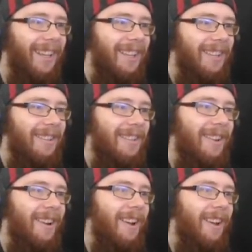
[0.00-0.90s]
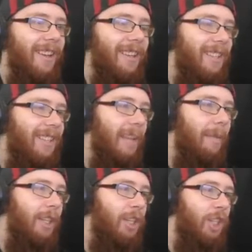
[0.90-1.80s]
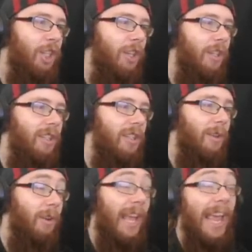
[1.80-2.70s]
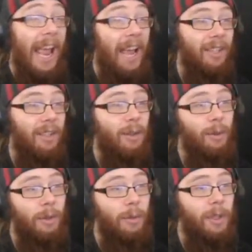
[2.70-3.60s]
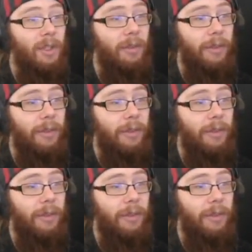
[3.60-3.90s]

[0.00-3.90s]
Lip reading: Nice. I mean, sure, it doesn't look as cool because of